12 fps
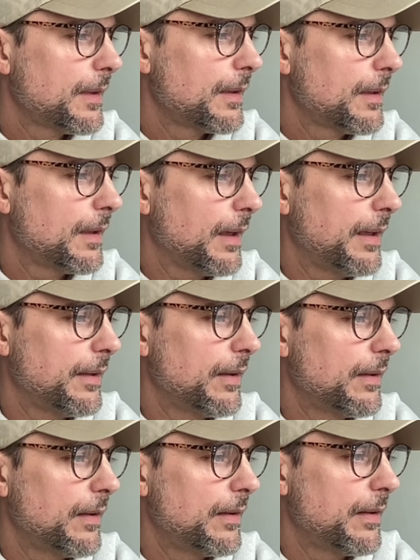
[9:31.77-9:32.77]

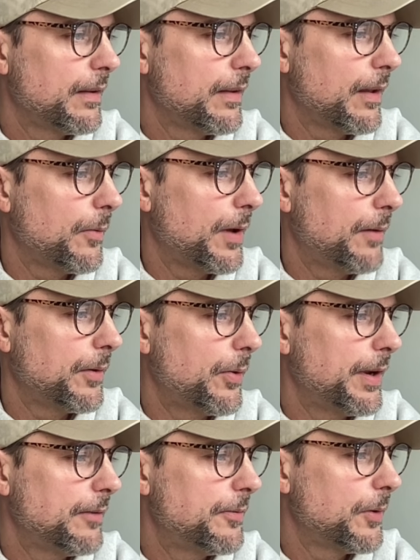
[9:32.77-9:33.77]
And now we have
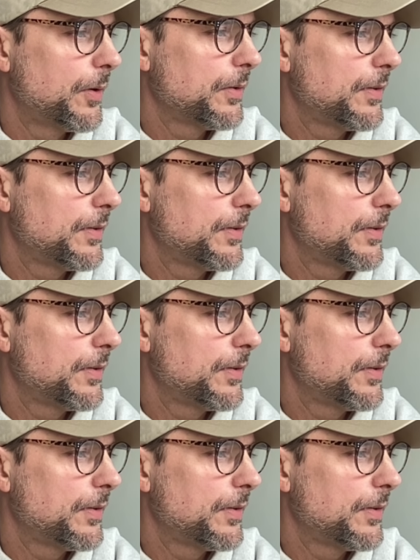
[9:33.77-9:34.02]
great photos